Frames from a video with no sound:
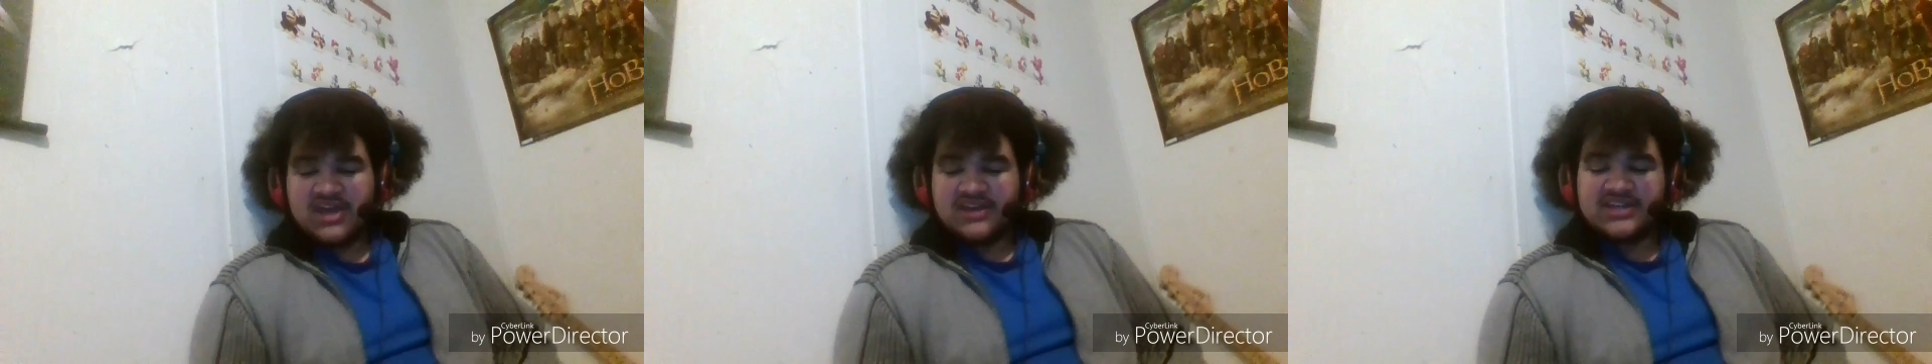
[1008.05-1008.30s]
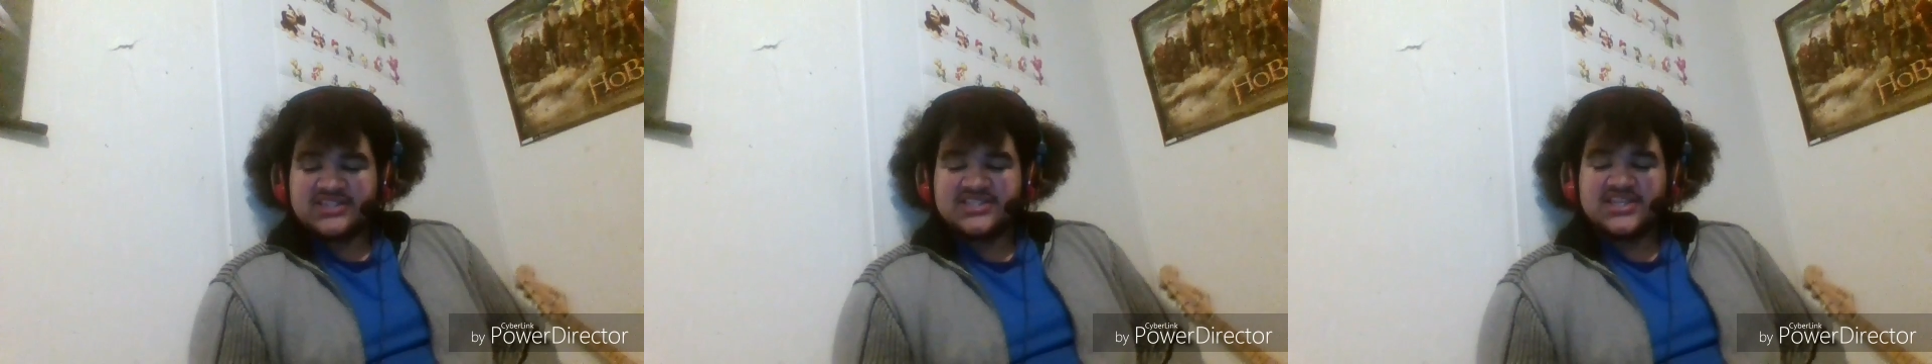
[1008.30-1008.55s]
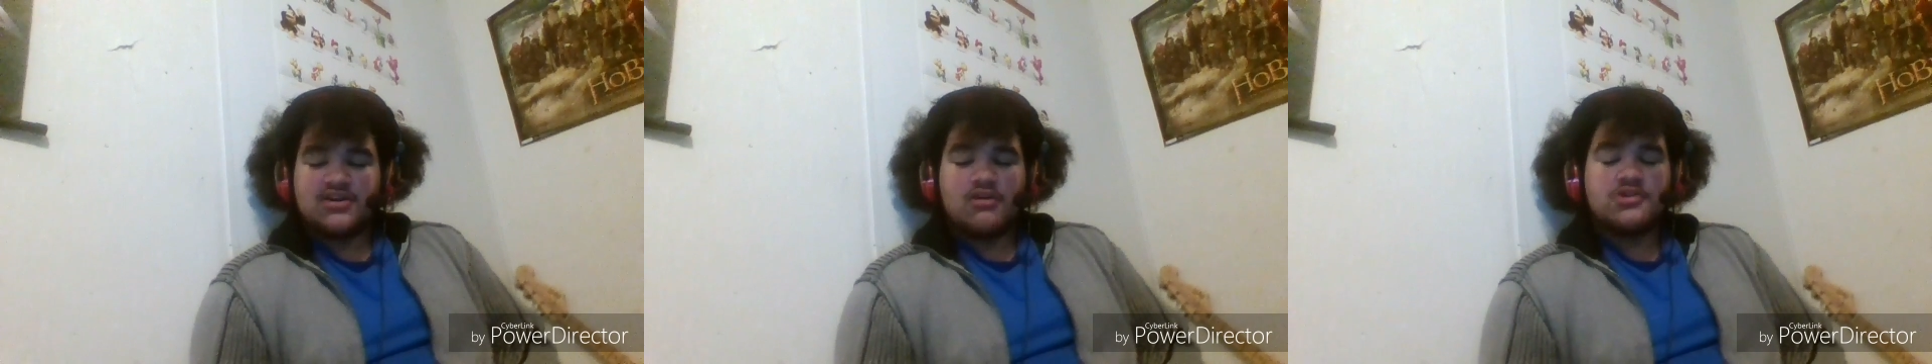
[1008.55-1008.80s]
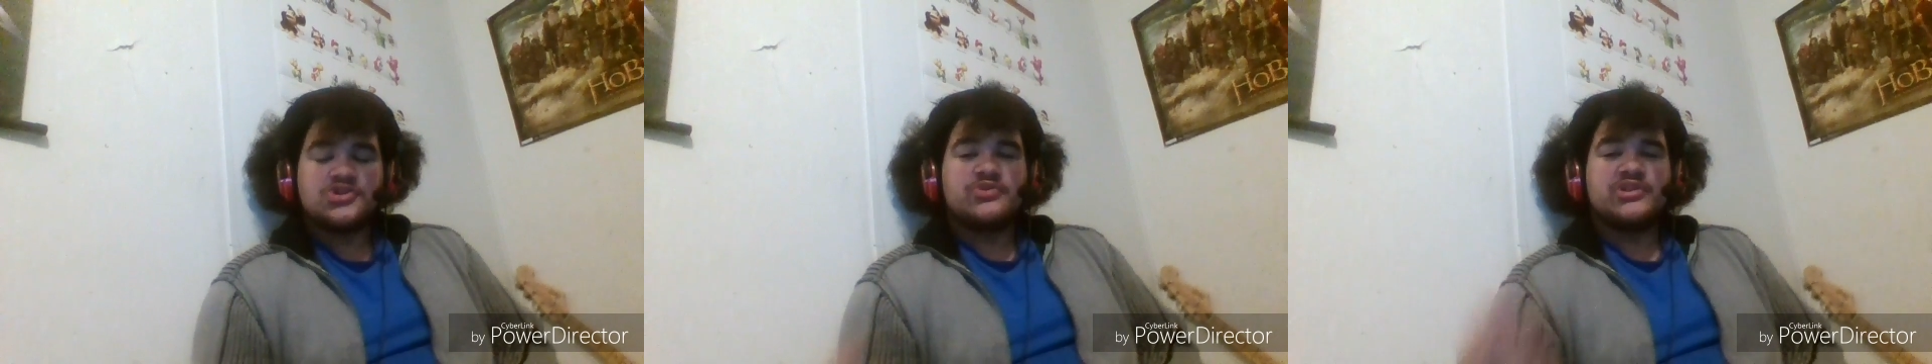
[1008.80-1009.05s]
Next is that
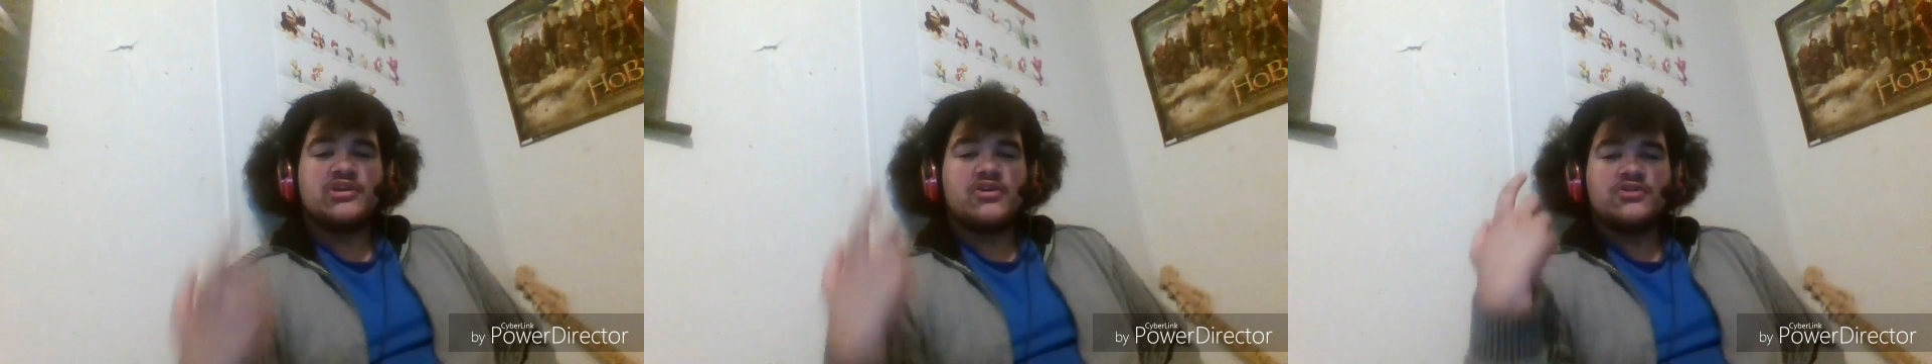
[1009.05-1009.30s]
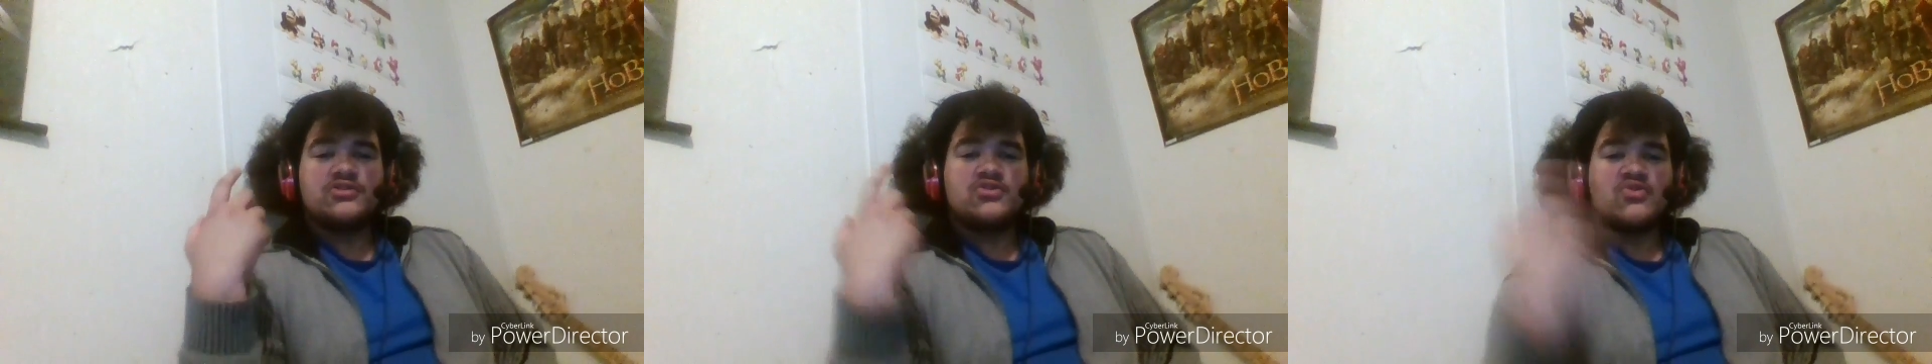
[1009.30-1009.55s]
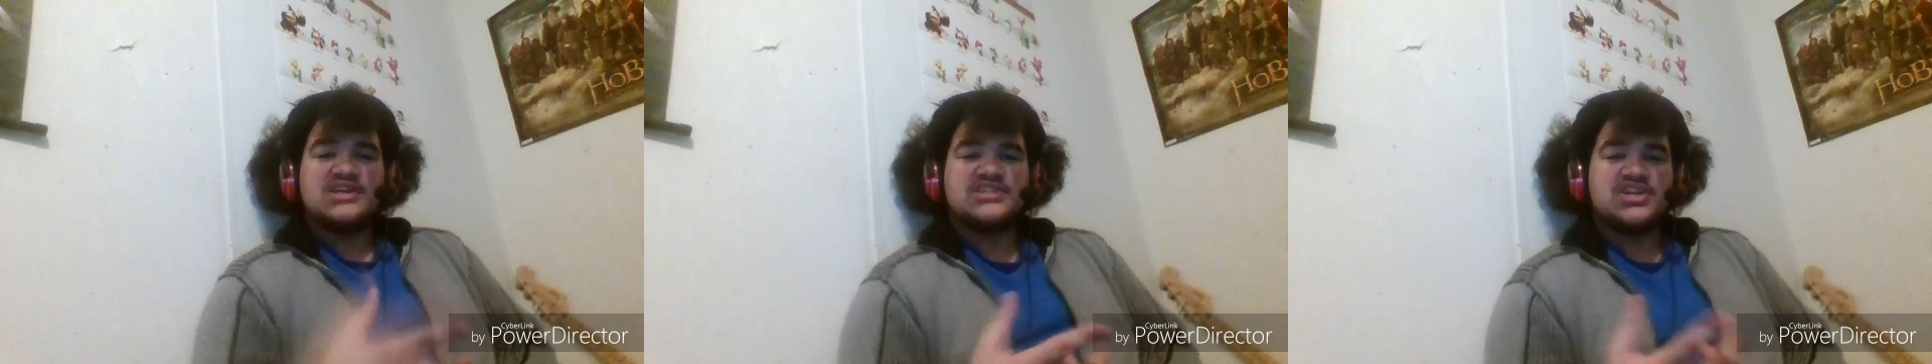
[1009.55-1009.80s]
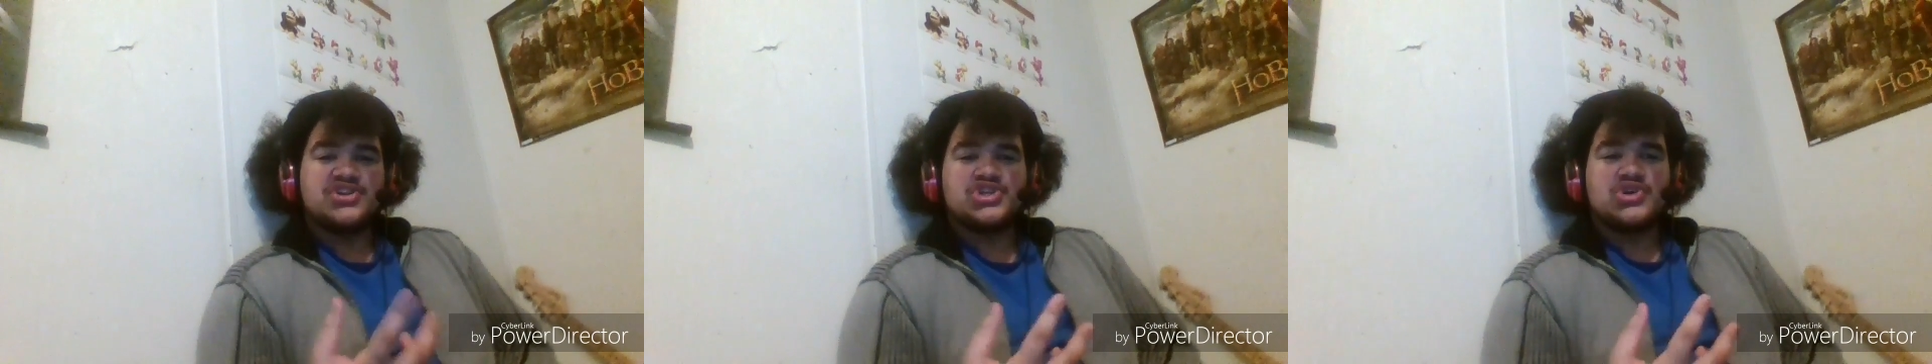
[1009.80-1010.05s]
Naruto would learn the
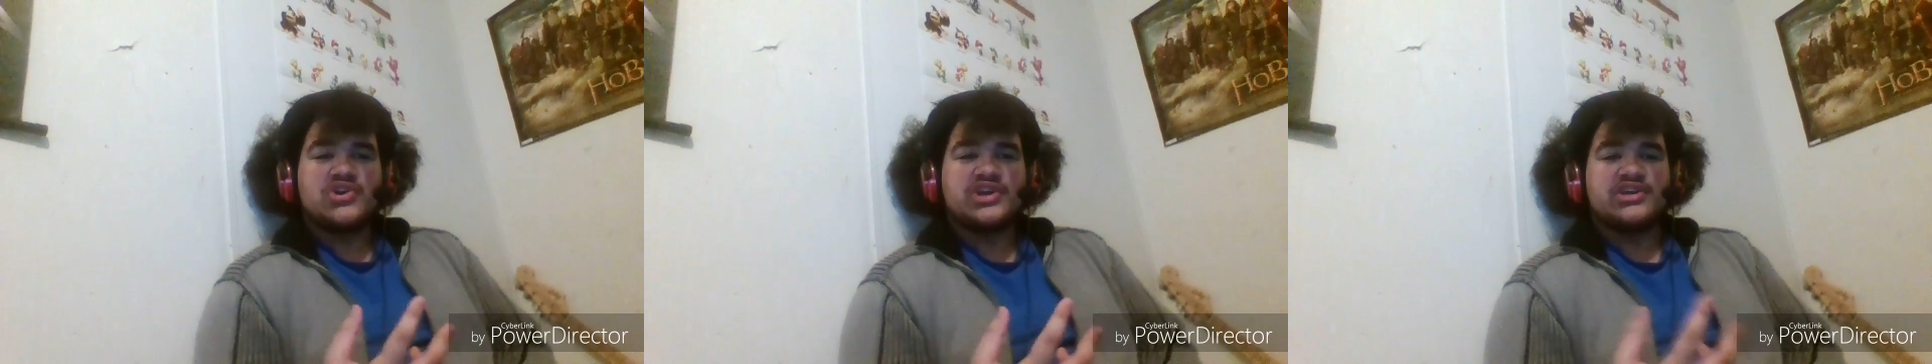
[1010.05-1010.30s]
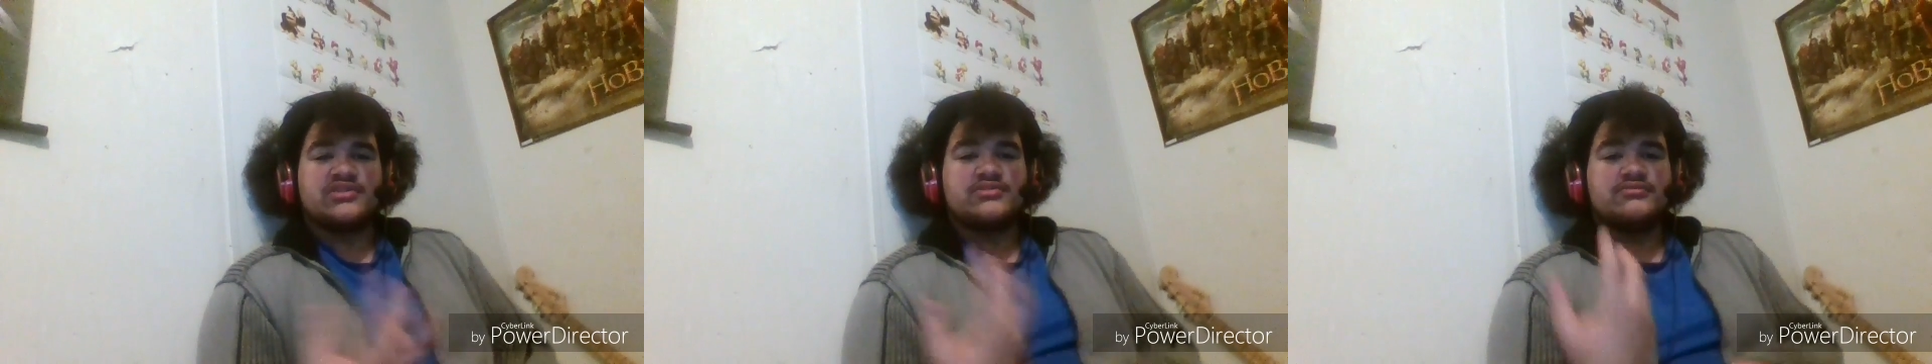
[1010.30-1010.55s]
Rasen Shuriken.